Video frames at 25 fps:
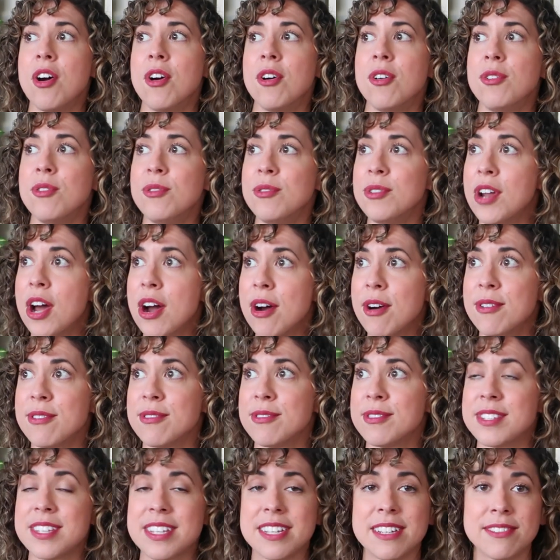who
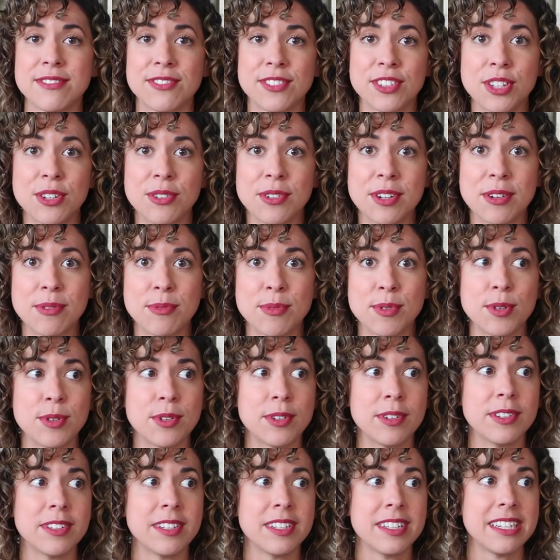knows if Luna
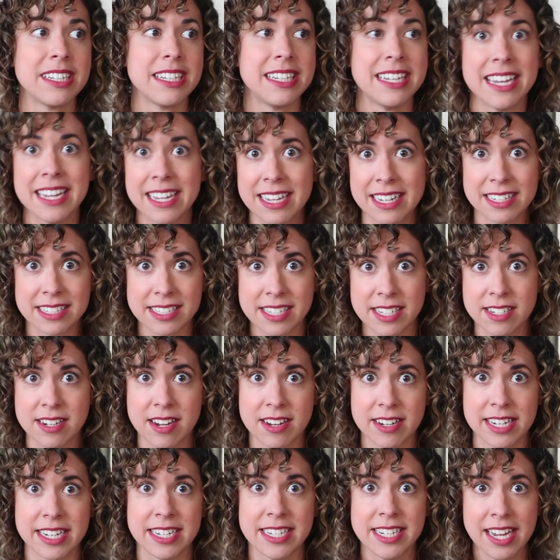will get into
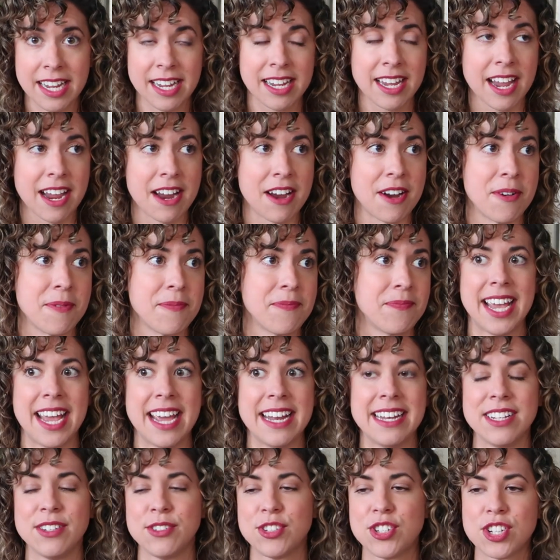doggy daycare.
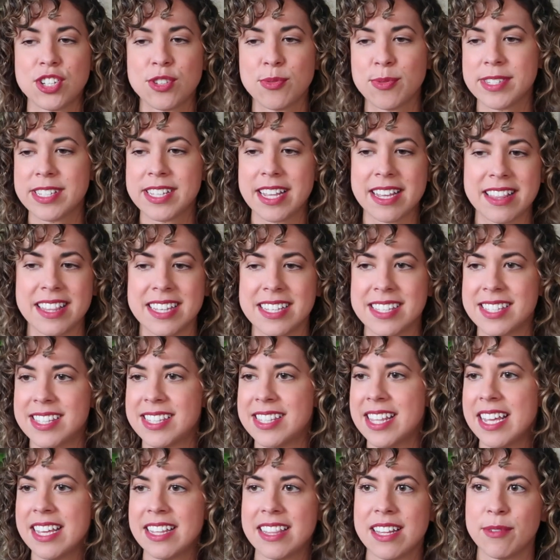And it just was like this
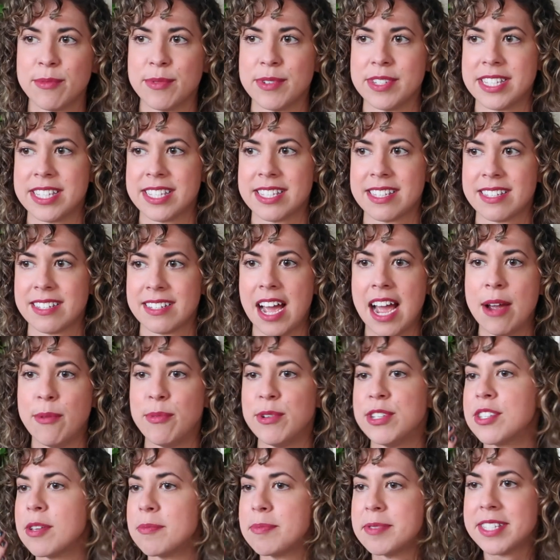thing that I
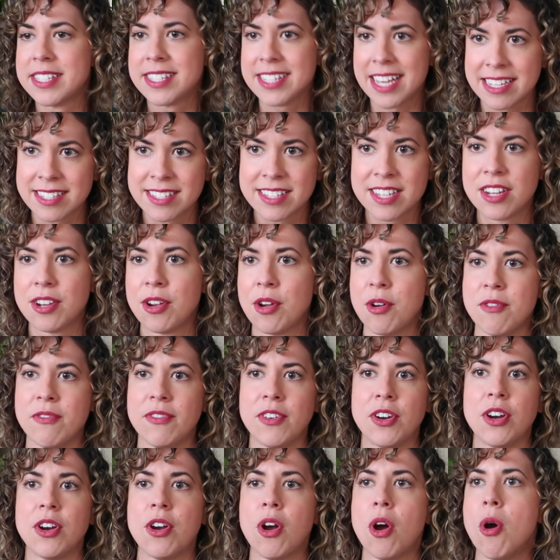was obsessing
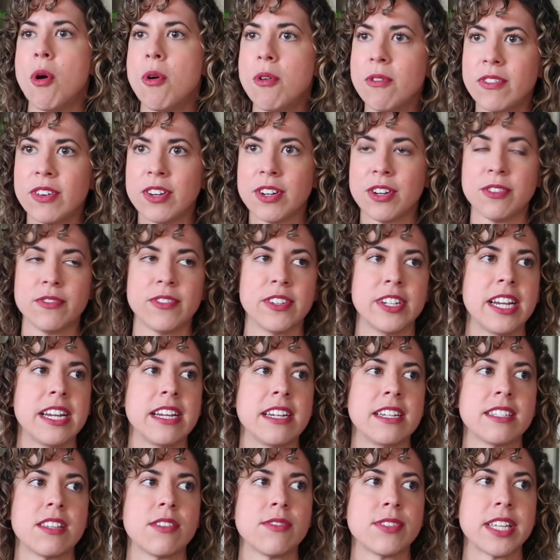over and over
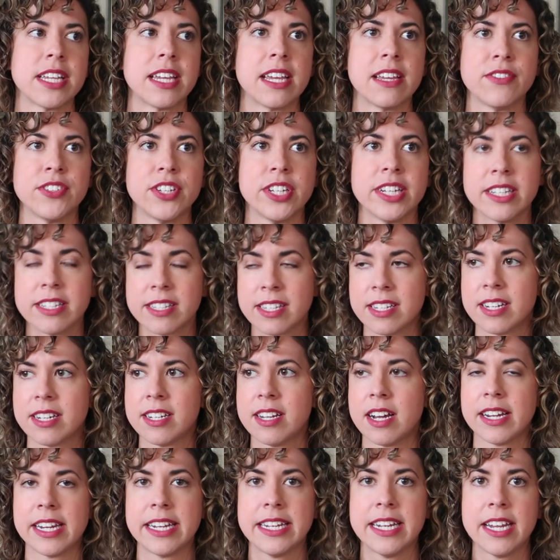again, because I was like, if she gets into
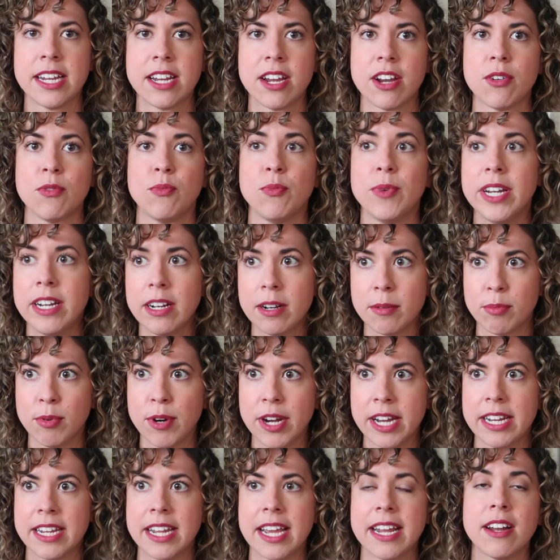doggy daycare, we get a
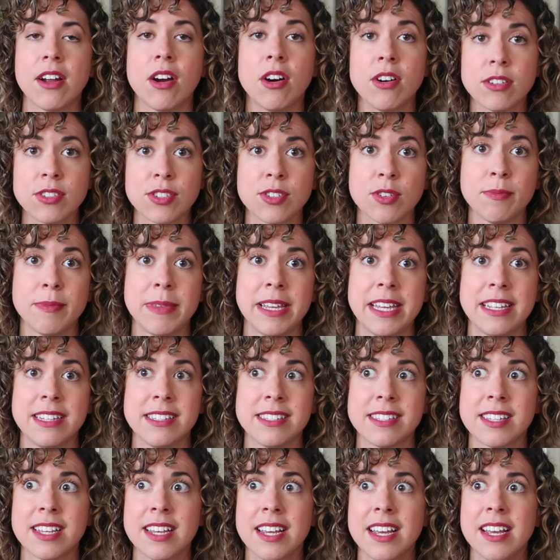break. And it also
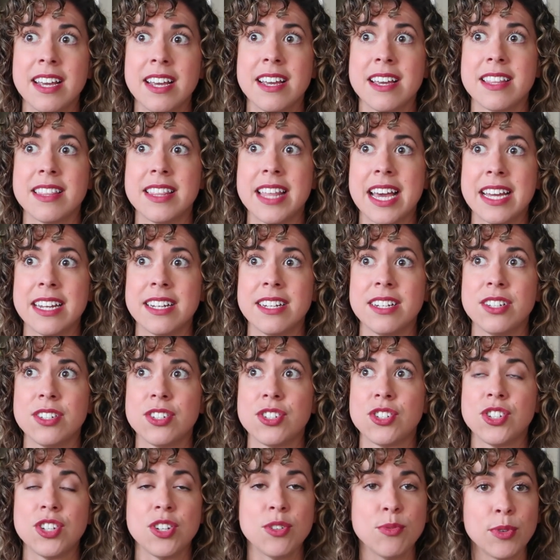means that
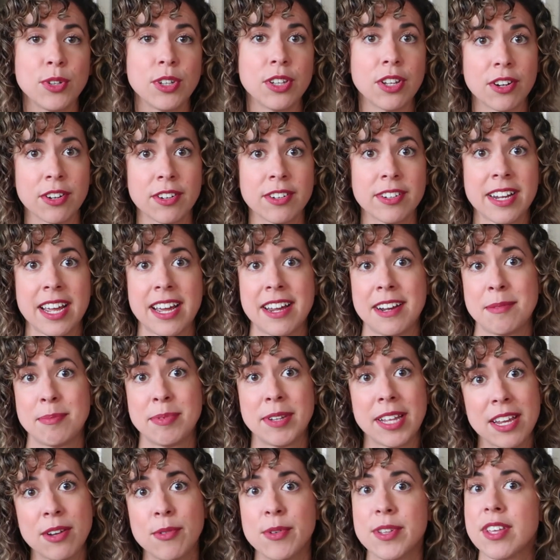she will learn how to
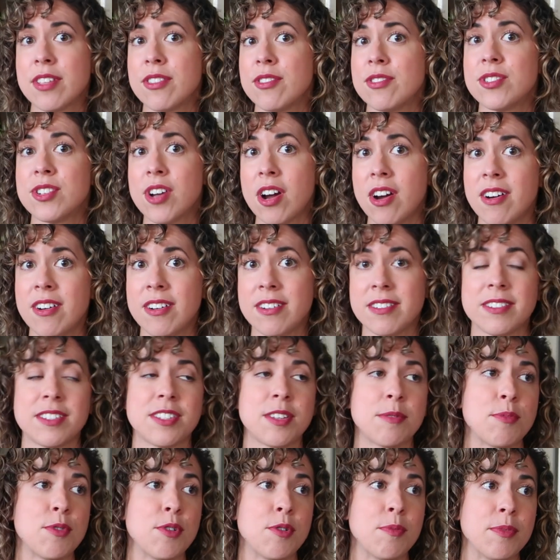play with other
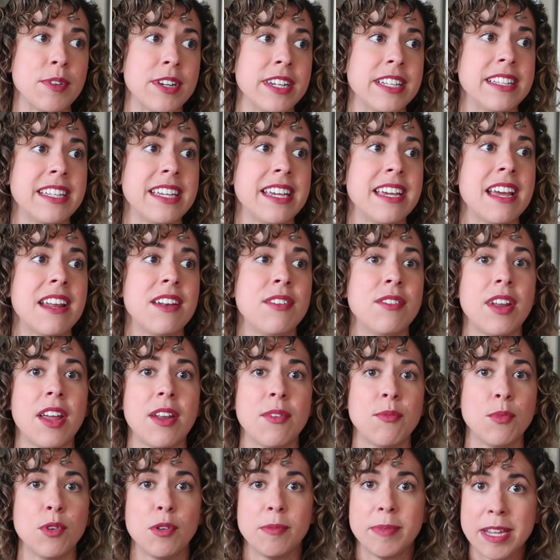dogs appropriately,
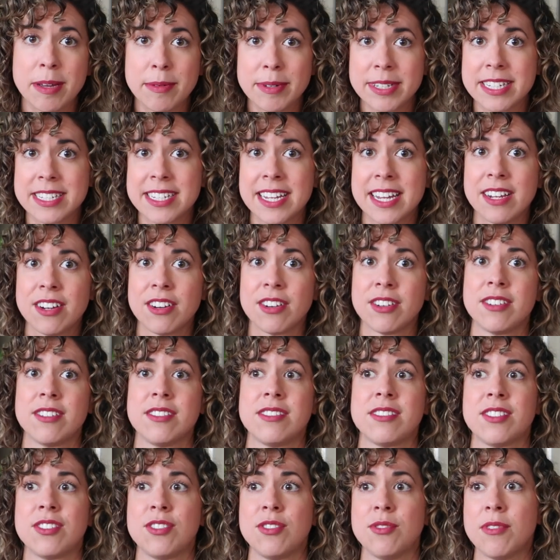and we'll be able to take
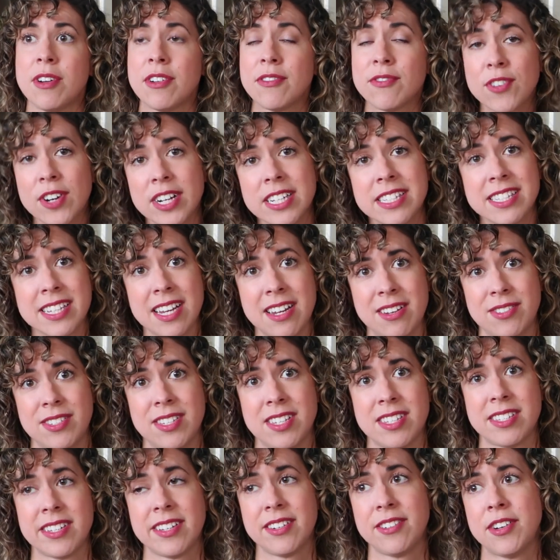her to her friends'
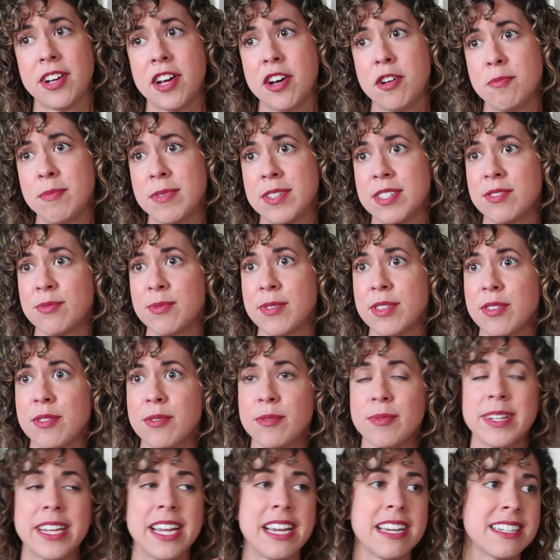houses. It'll help us with
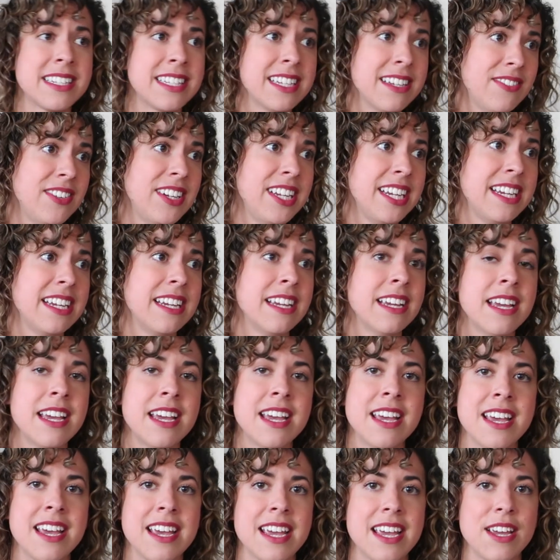her reactivity.
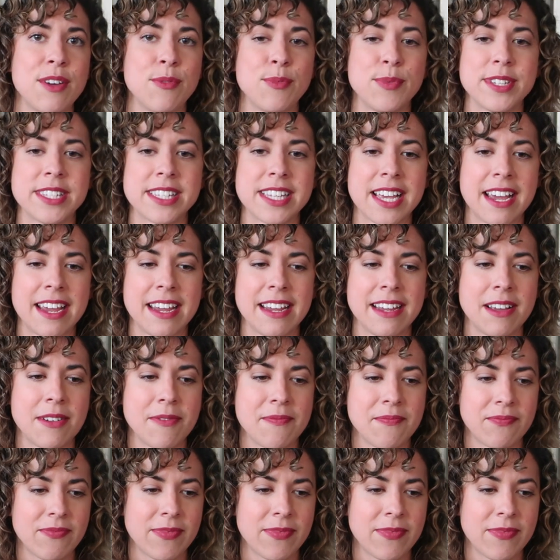It was like